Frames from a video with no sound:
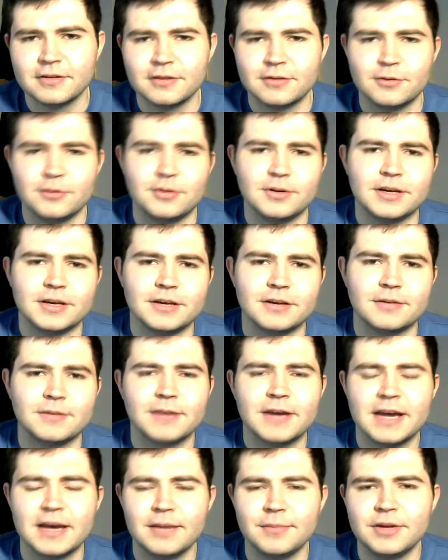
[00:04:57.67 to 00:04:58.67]
including a
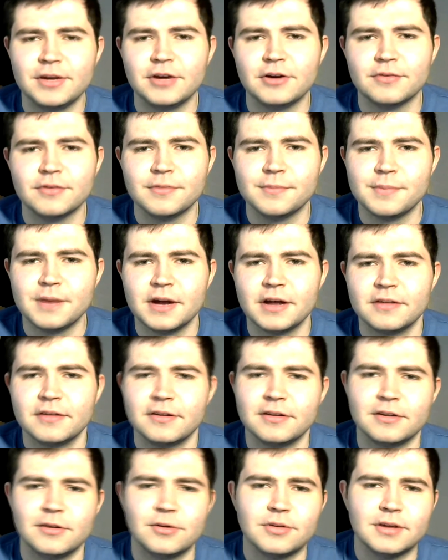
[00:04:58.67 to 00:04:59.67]
cameo from
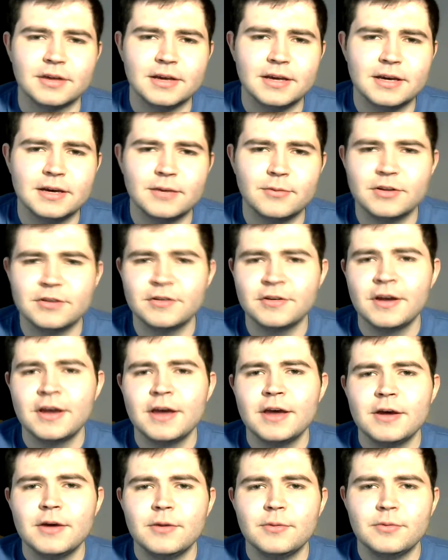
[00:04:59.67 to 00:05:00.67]
Martin Luther King, which
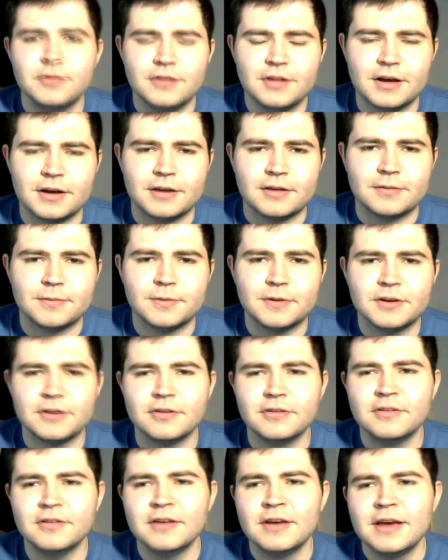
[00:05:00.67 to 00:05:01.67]
was nice,
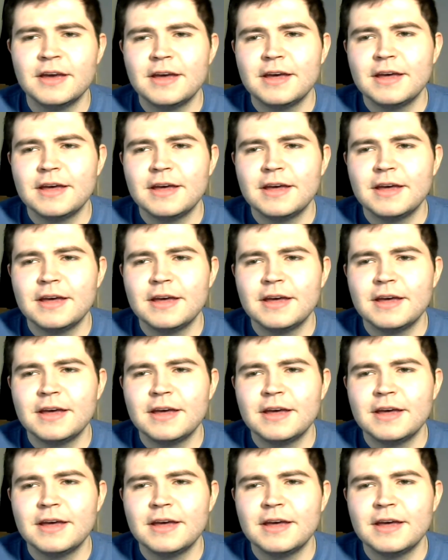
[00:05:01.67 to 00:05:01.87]
because